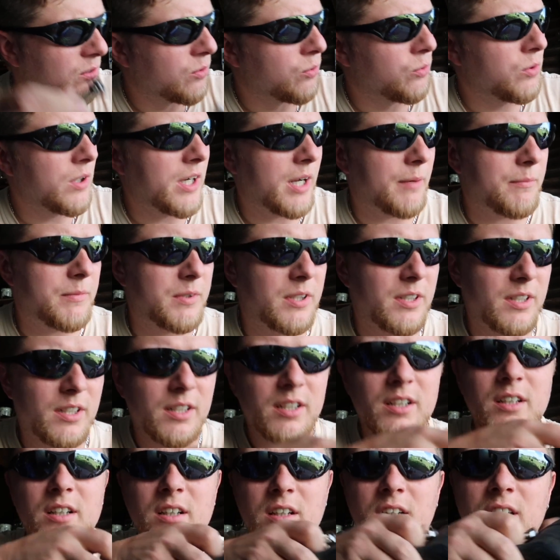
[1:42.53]
ripped
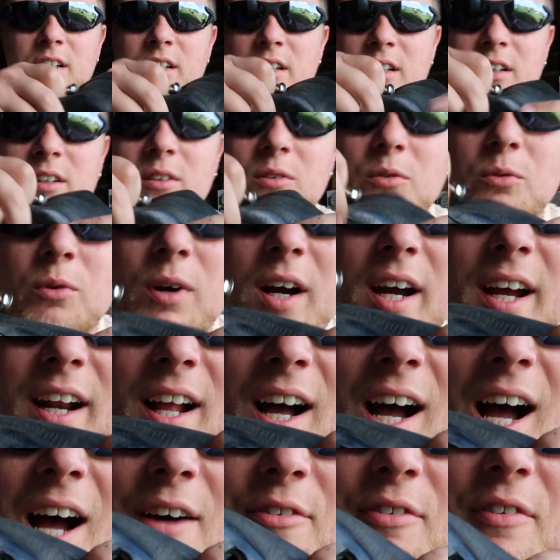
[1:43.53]
right
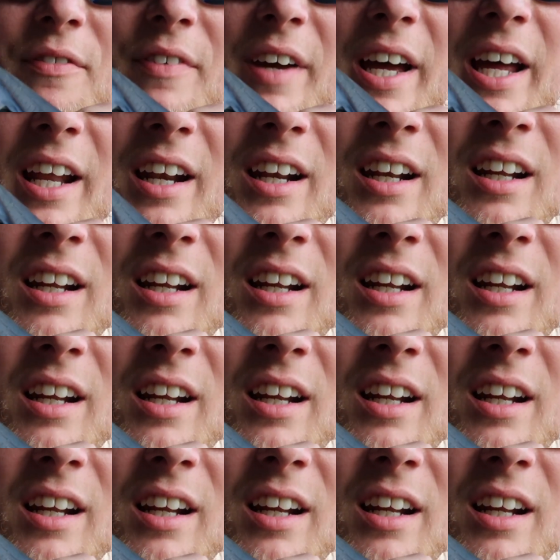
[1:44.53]
off of it.